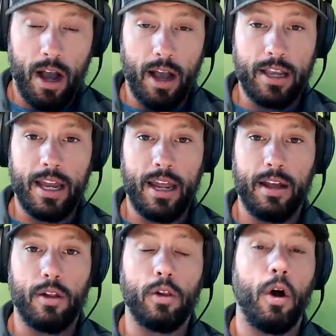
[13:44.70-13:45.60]

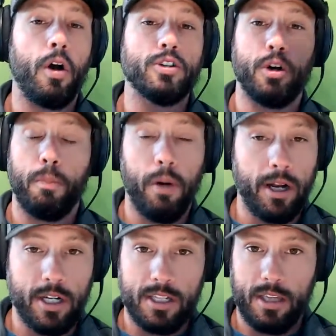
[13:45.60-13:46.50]
getting larger
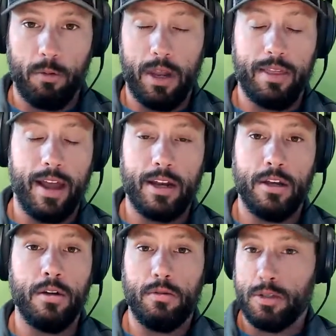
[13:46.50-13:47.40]
budgets that we can then
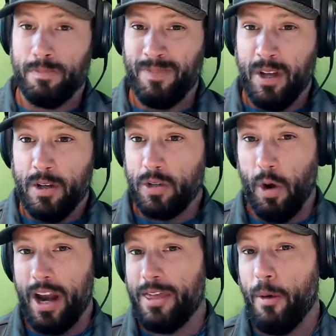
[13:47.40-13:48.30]
use. So
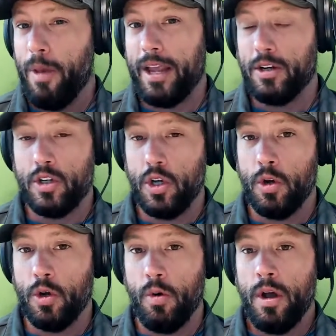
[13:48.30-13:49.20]
anything we can
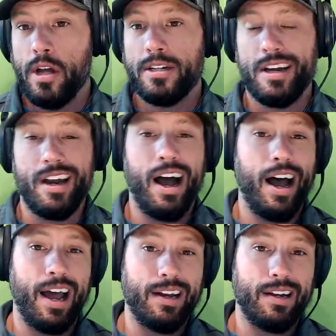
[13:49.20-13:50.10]
do to
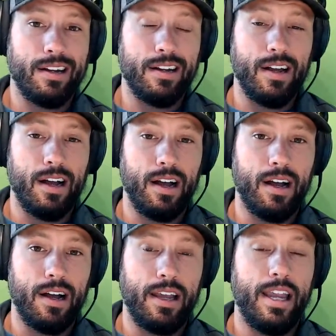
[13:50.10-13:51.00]
not
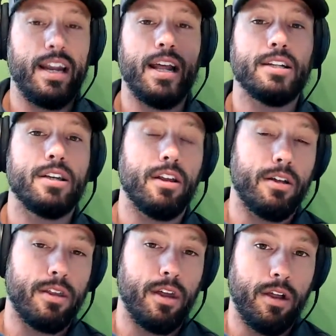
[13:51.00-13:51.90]
eat into
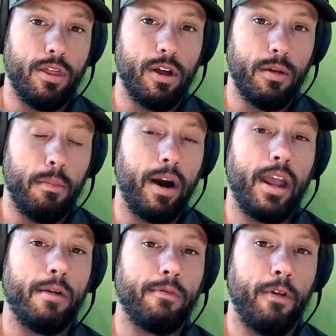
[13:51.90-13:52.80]
the
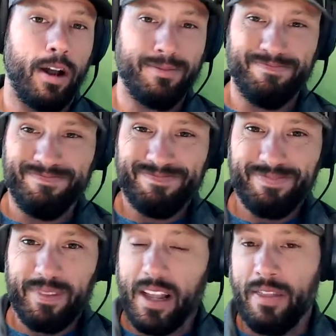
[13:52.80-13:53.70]
money up front,
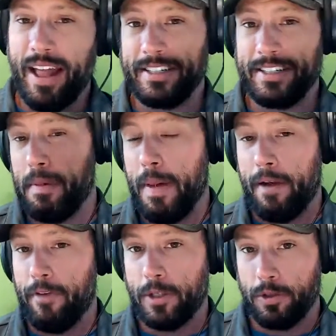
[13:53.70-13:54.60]
that's going to be
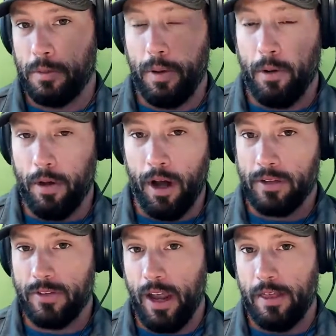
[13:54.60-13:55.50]
beneficial to both
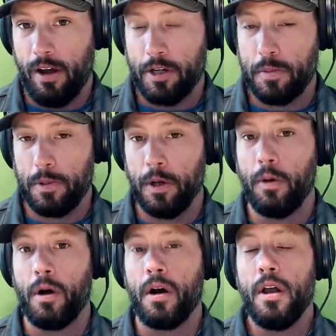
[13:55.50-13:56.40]
us and the
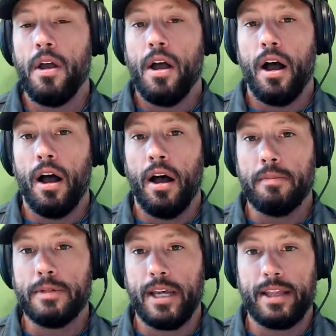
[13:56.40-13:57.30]
entrepreneur
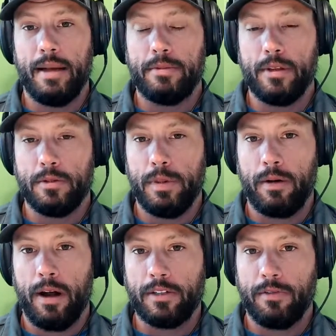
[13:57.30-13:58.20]
to get them to those
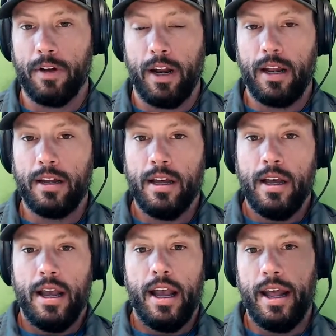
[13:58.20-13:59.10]
big rounds of funding.
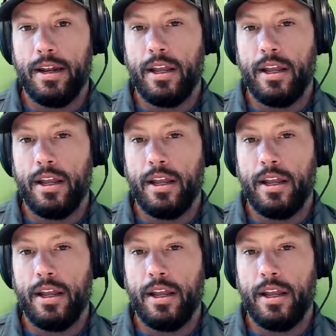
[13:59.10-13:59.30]
Let